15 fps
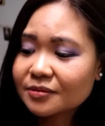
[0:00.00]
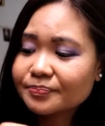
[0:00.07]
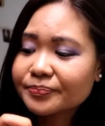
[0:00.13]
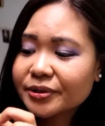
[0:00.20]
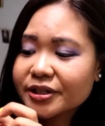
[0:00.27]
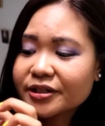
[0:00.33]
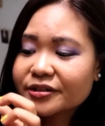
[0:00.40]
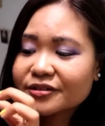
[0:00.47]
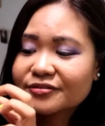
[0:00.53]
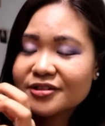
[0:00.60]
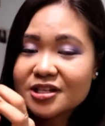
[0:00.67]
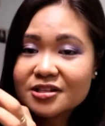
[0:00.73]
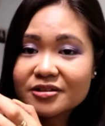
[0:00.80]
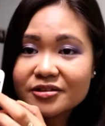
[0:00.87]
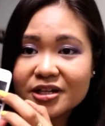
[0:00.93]
part of
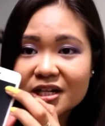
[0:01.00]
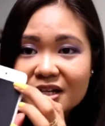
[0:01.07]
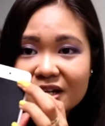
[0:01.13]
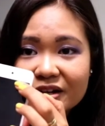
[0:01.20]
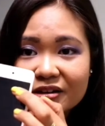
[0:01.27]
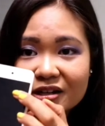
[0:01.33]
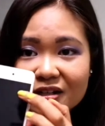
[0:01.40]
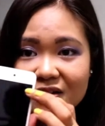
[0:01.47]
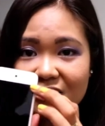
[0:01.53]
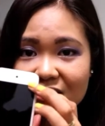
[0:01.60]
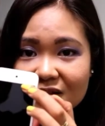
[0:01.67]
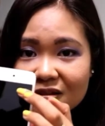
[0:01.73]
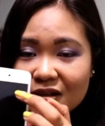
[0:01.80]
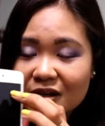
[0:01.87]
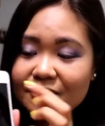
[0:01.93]
the screen here at the
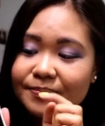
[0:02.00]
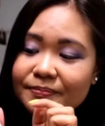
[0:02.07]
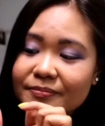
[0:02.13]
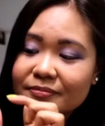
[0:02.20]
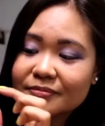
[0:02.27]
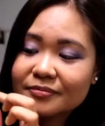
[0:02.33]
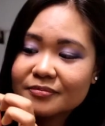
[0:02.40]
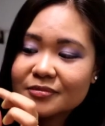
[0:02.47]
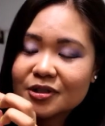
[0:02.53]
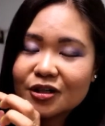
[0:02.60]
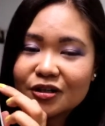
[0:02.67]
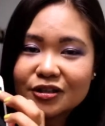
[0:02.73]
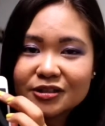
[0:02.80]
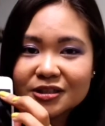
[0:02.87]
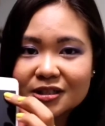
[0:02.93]
top
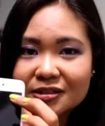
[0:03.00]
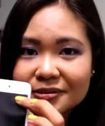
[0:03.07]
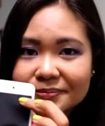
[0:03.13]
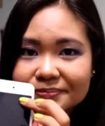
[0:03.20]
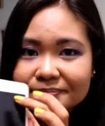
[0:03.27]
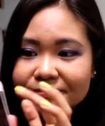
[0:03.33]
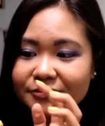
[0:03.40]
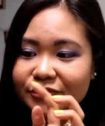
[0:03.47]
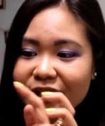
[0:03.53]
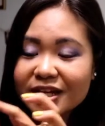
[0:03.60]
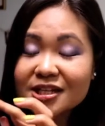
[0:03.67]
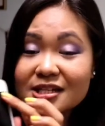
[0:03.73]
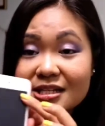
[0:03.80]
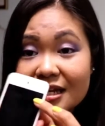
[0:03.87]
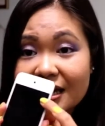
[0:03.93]
on the
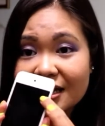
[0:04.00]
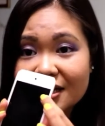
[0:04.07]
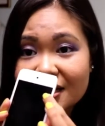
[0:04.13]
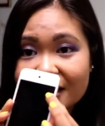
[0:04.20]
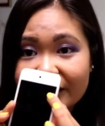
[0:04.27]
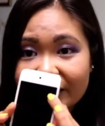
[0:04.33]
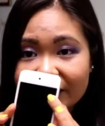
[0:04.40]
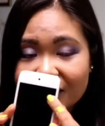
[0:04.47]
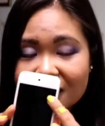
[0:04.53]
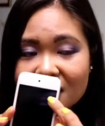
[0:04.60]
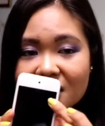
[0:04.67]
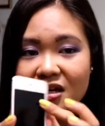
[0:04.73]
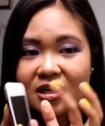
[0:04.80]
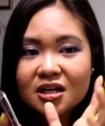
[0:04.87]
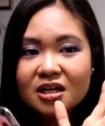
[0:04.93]
right side here
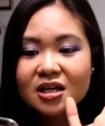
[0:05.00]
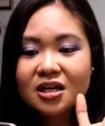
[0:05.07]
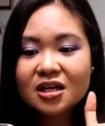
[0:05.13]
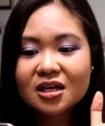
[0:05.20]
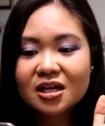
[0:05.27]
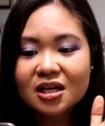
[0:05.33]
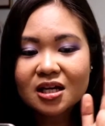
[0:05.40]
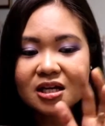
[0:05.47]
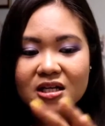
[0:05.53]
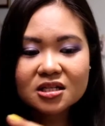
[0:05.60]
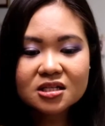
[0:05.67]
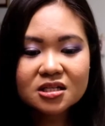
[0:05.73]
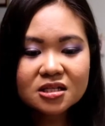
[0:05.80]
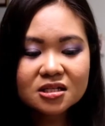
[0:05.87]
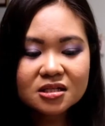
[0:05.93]

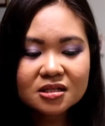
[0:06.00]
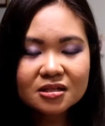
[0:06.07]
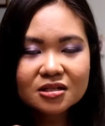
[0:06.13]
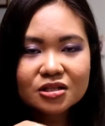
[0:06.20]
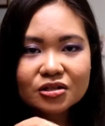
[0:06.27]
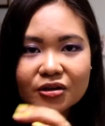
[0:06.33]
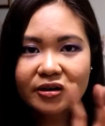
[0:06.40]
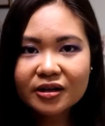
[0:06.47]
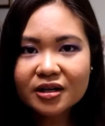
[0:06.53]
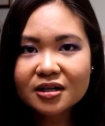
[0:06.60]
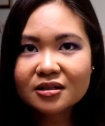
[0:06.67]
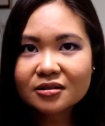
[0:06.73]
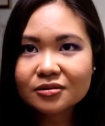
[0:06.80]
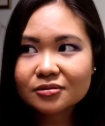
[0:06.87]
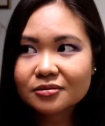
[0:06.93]
is
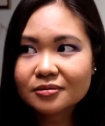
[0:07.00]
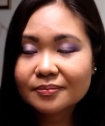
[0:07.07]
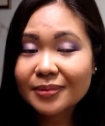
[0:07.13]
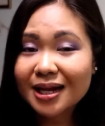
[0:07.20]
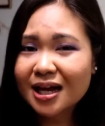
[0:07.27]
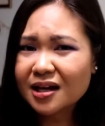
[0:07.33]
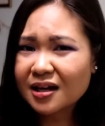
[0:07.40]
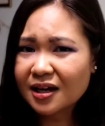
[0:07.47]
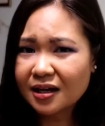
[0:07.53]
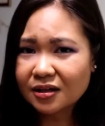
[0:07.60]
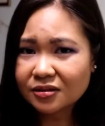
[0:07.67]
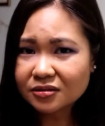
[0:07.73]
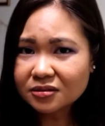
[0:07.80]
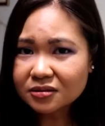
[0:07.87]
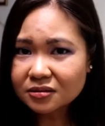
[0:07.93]
starting to black
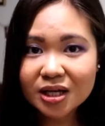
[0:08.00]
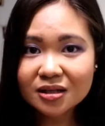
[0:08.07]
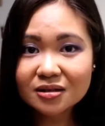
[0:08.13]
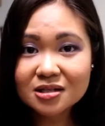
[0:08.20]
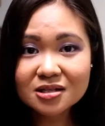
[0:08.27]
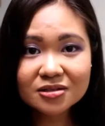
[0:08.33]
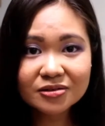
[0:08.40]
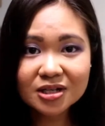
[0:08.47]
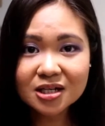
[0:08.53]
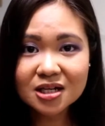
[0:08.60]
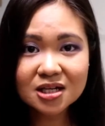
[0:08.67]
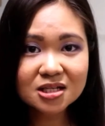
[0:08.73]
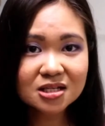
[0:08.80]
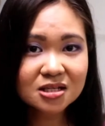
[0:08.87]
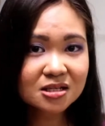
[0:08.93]
out, and the screen
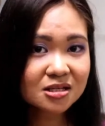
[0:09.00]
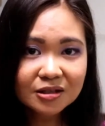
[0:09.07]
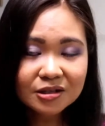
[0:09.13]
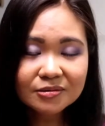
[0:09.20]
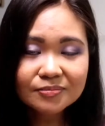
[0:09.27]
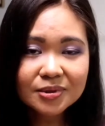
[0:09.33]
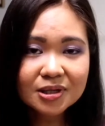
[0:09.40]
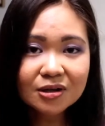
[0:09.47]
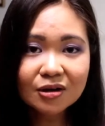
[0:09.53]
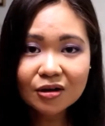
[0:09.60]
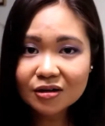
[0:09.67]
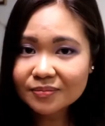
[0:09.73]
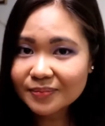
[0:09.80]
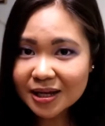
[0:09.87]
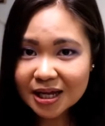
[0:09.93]
is gonna be
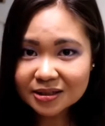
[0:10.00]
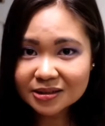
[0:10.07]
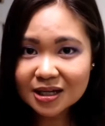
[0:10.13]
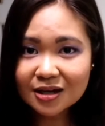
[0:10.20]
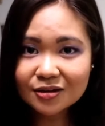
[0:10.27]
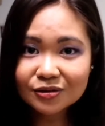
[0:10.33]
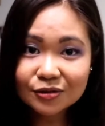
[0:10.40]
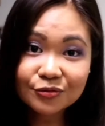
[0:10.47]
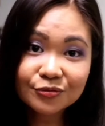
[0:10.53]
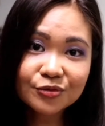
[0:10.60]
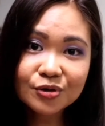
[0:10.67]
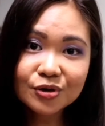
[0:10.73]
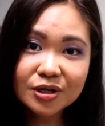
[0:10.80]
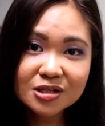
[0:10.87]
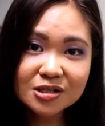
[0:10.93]
all blacked out. Of
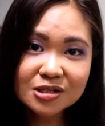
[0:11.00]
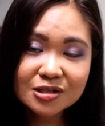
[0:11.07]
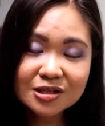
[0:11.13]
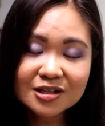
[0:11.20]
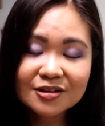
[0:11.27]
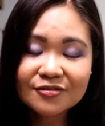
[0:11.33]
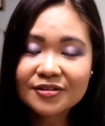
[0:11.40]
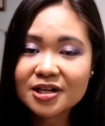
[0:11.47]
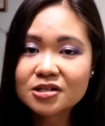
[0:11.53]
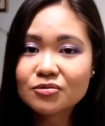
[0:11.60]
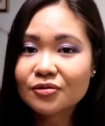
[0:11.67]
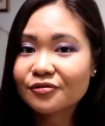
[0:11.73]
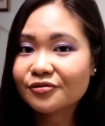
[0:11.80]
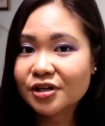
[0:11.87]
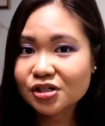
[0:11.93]
course, the device
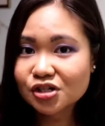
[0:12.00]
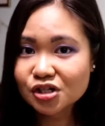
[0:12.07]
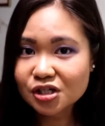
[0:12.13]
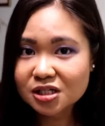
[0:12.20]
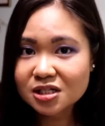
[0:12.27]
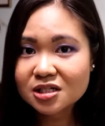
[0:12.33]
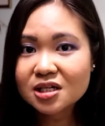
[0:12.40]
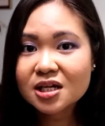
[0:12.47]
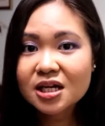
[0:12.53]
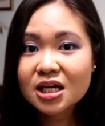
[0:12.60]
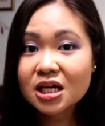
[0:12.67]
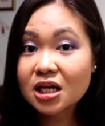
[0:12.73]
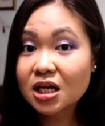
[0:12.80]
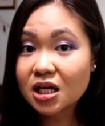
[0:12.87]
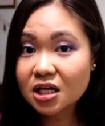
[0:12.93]
won't function
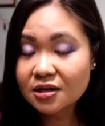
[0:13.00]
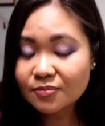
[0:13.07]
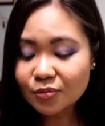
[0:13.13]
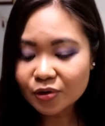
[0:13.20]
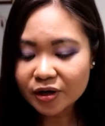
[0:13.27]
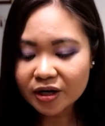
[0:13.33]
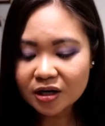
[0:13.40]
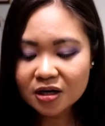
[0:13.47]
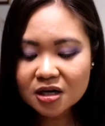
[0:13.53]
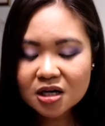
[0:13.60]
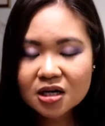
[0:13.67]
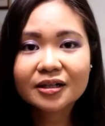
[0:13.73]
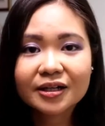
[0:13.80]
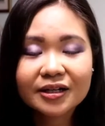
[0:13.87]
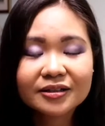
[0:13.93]
anymore.
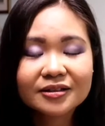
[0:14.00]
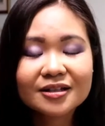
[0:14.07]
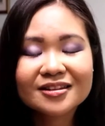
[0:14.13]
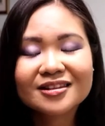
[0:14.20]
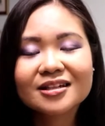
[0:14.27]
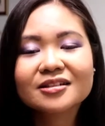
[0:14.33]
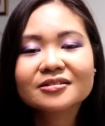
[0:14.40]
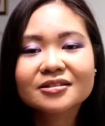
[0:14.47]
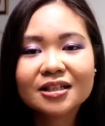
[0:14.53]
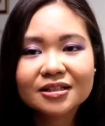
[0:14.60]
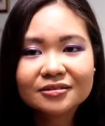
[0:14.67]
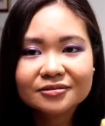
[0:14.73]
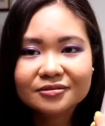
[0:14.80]
And the thing that